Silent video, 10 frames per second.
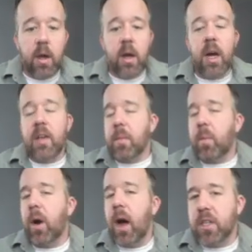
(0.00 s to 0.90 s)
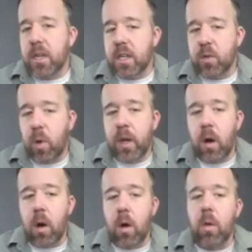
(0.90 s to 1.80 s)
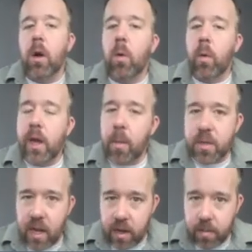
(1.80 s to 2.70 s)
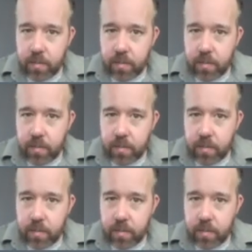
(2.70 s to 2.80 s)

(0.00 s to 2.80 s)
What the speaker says: And that process is what we call reuptake.